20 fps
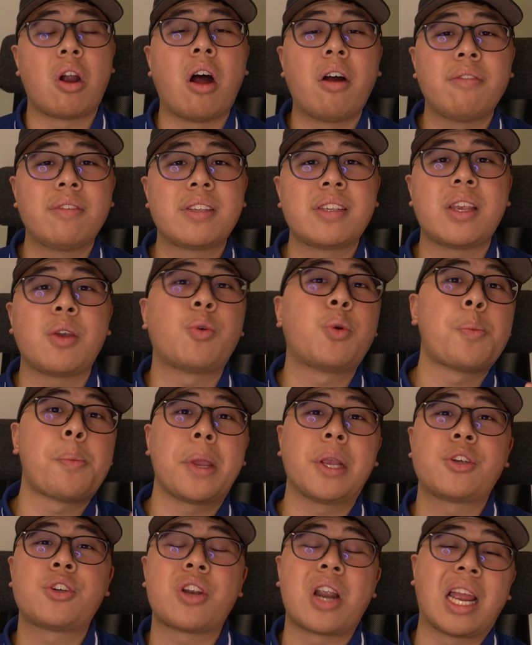Obviously, I want to
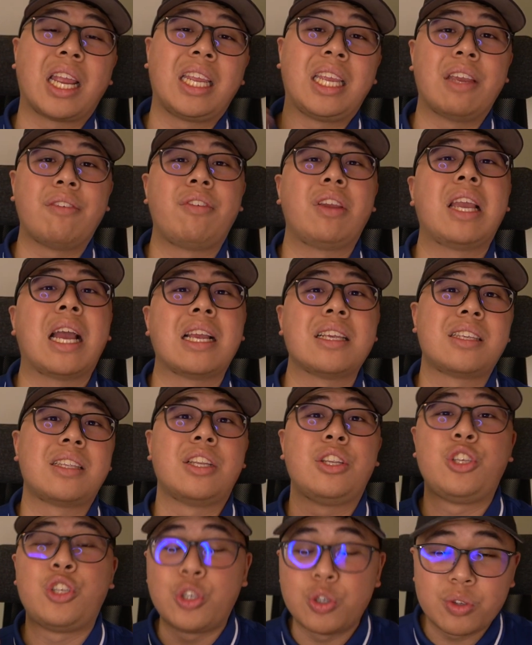make sure I give you guys
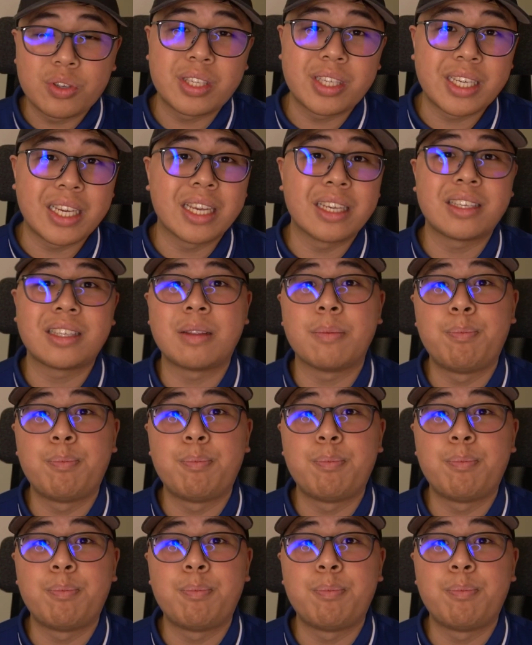the juiciest,